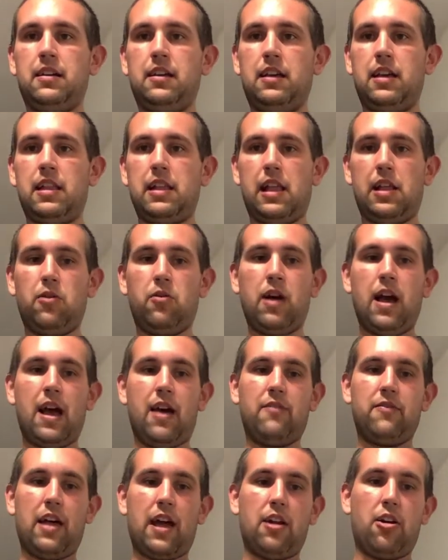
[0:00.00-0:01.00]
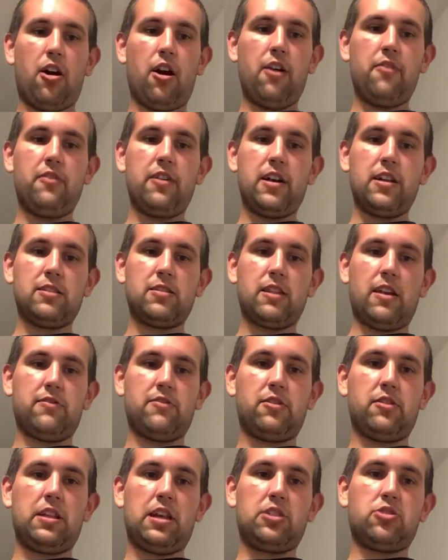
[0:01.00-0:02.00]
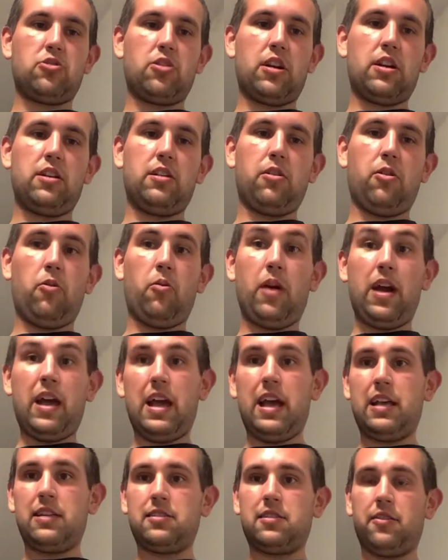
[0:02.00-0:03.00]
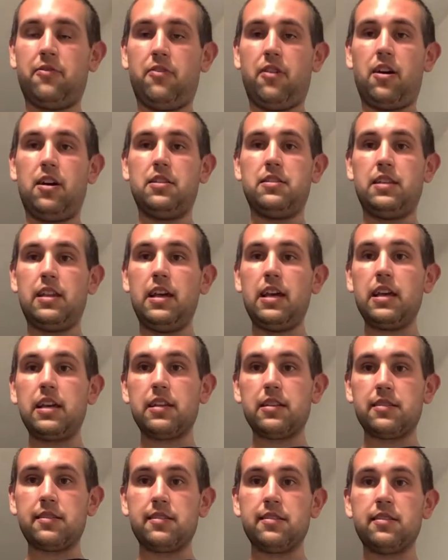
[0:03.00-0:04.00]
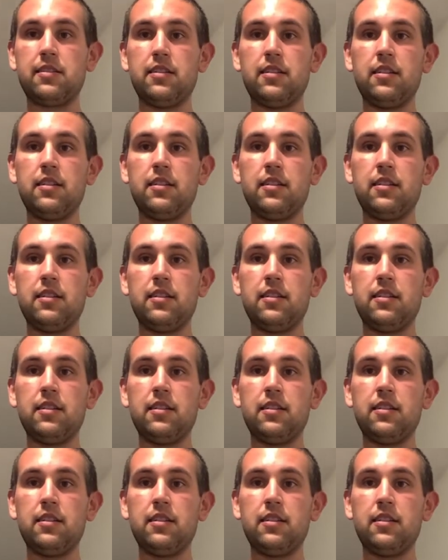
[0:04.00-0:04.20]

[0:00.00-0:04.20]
and they don't have that offense after they traded away Stephon Diggs.